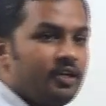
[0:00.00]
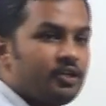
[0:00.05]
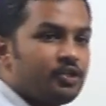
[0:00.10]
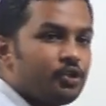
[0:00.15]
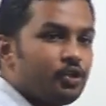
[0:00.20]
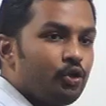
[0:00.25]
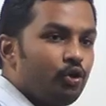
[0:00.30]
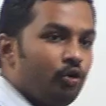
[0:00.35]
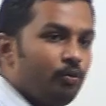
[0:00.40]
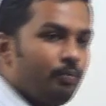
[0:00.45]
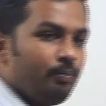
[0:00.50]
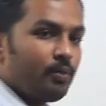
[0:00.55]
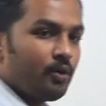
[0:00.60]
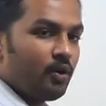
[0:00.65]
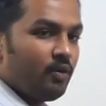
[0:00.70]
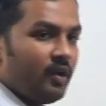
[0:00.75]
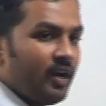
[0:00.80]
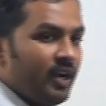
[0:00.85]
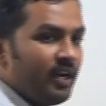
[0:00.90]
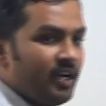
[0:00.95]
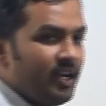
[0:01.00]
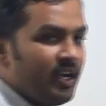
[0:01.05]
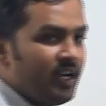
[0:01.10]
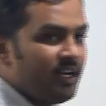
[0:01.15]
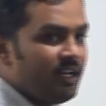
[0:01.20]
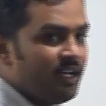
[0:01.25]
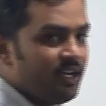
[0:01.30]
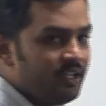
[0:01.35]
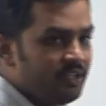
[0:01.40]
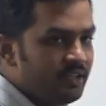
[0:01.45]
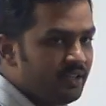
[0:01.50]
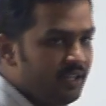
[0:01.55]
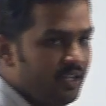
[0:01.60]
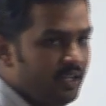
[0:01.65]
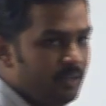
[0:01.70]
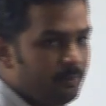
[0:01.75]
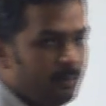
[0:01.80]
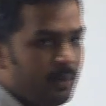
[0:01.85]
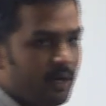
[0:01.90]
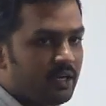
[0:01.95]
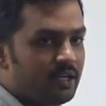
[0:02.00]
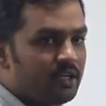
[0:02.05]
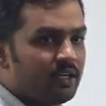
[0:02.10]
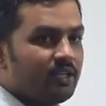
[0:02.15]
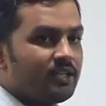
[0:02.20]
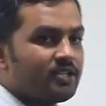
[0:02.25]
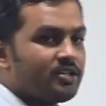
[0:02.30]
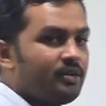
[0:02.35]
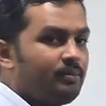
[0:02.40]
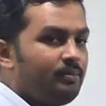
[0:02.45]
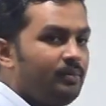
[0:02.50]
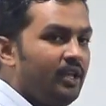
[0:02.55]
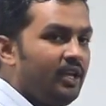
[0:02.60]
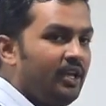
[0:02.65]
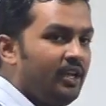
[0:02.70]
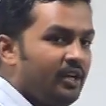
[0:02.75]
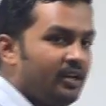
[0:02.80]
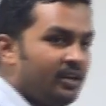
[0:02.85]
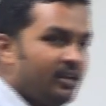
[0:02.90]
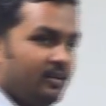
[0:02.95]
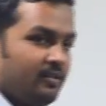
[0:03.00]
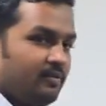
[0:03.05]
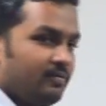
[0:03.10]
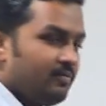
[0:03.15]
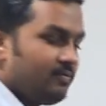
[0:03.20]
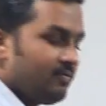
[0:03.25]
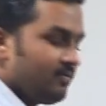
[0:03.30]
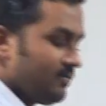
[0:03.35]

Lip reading: ratio provided in the partnership deed.